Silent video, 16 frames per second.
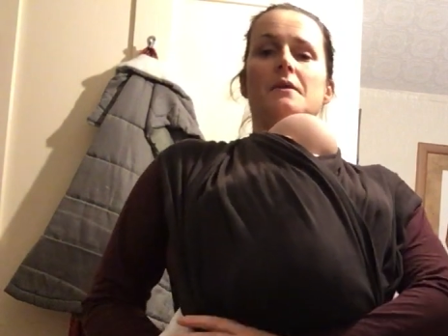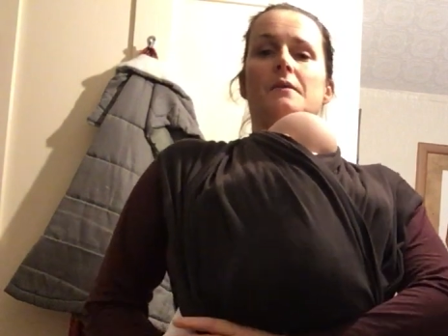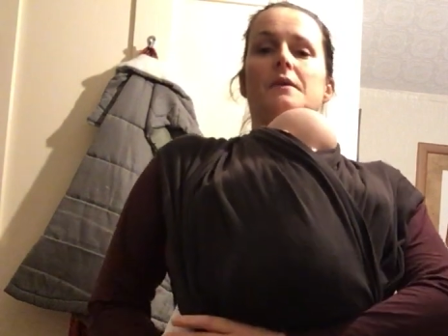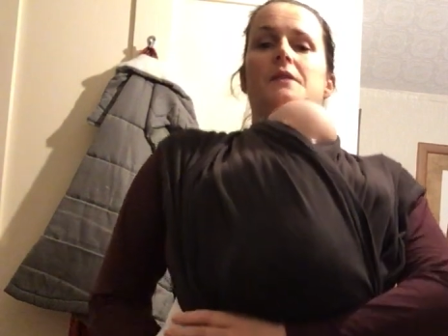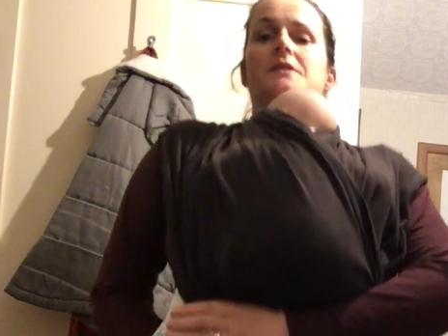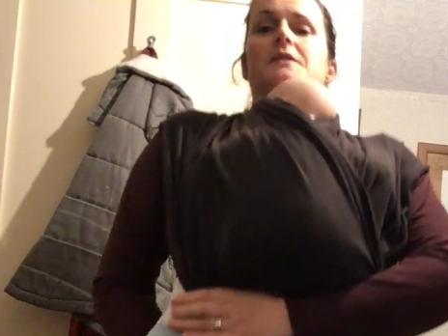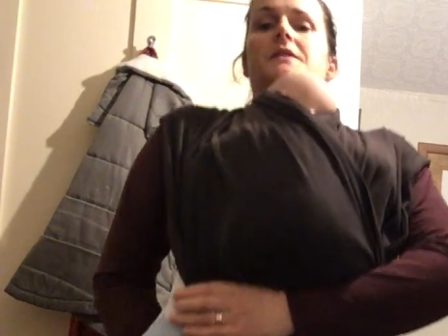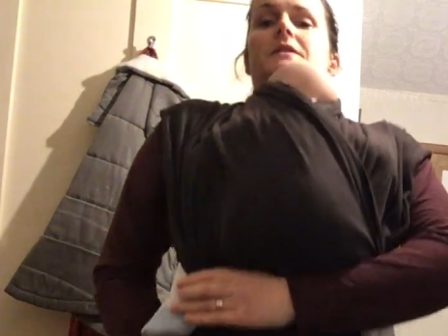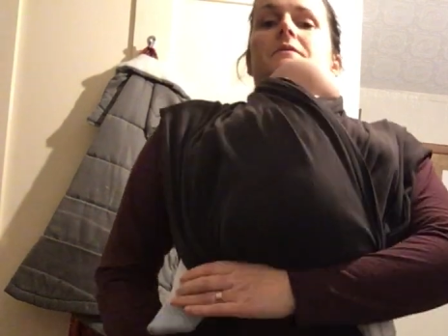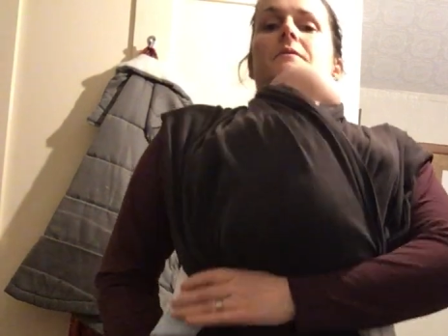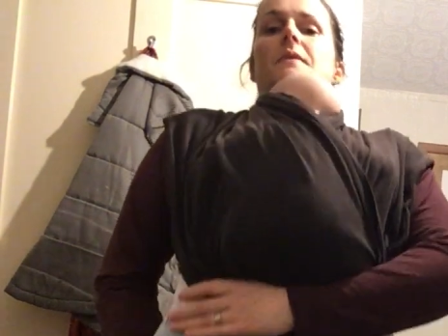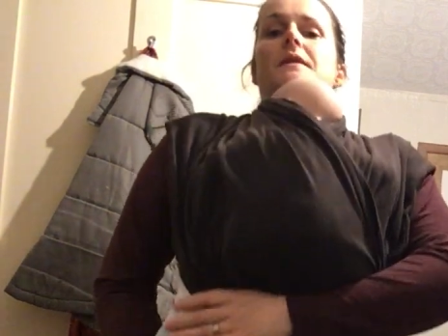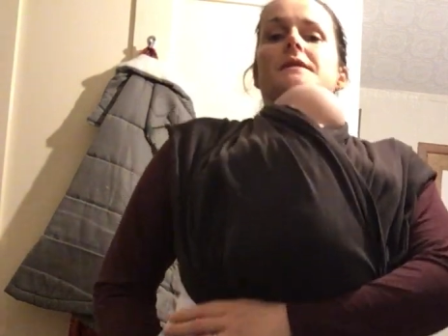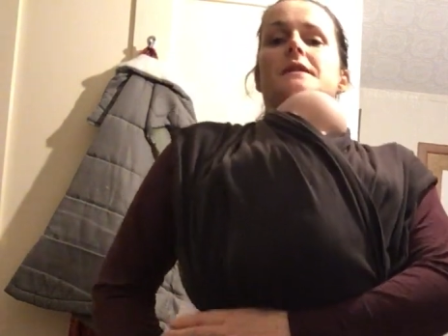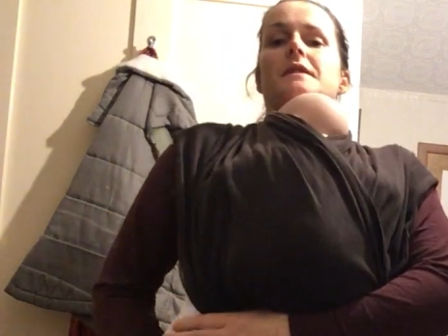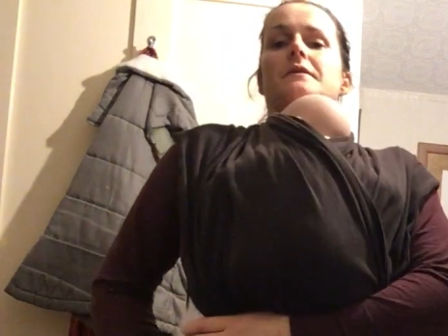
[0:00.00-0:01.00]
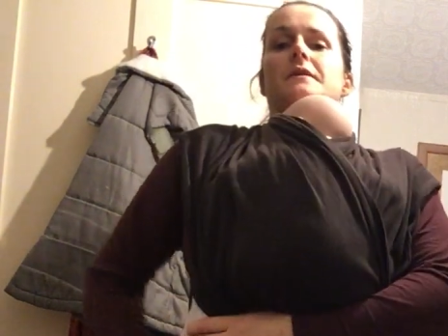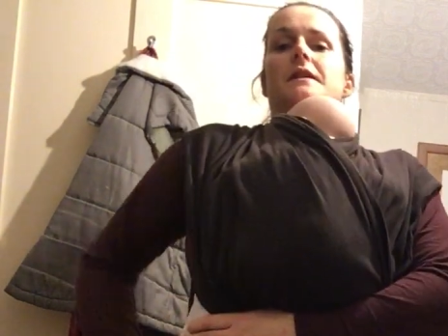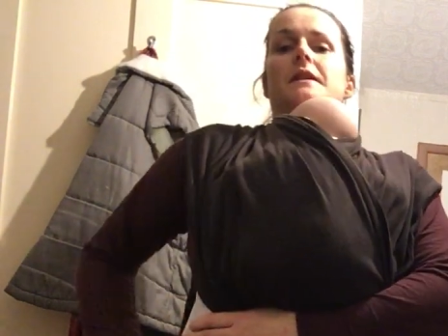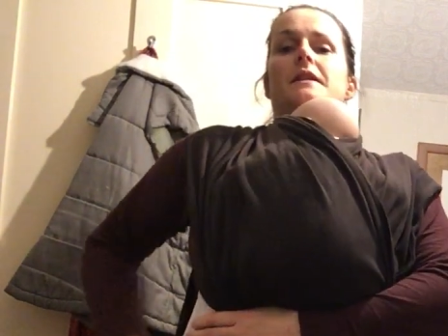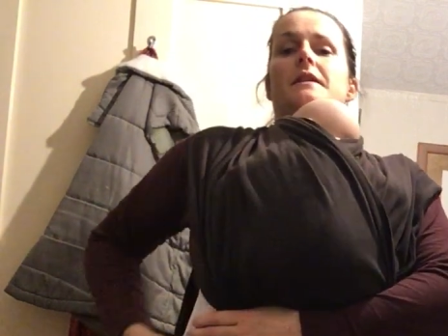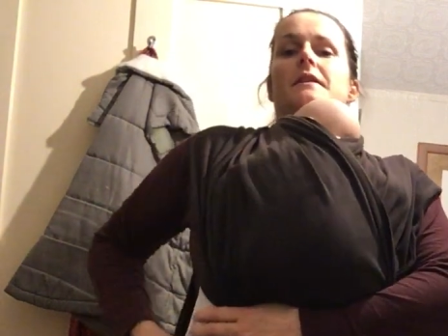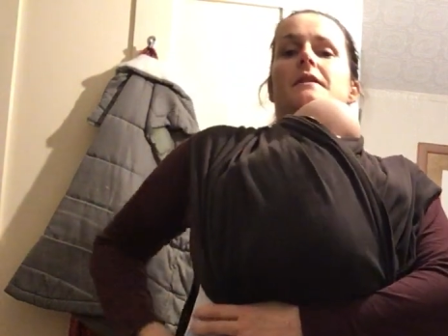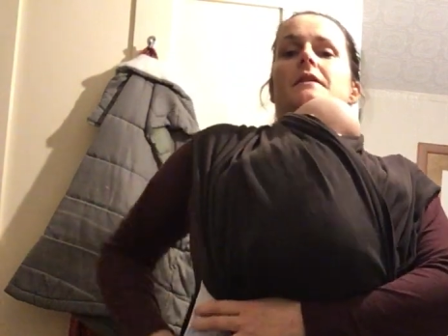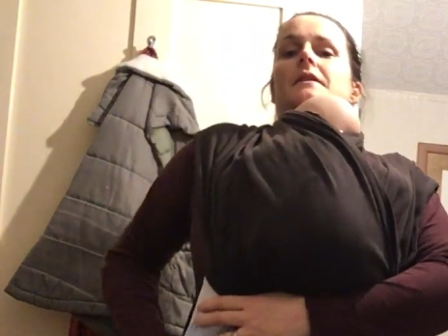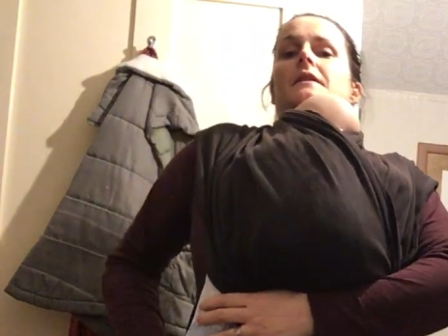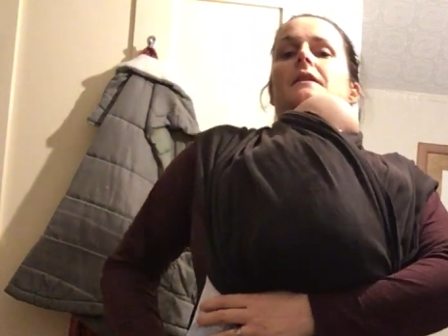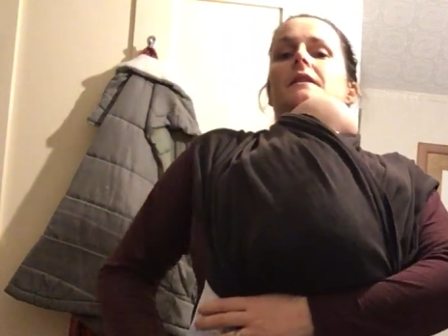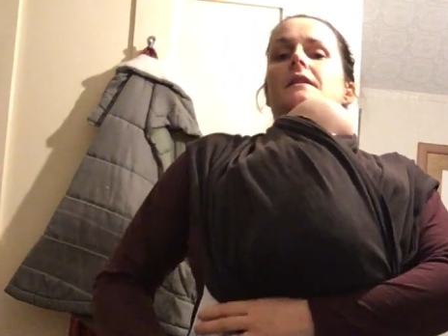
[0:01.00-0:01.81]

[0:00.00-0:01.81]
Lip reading: which somewhere down here.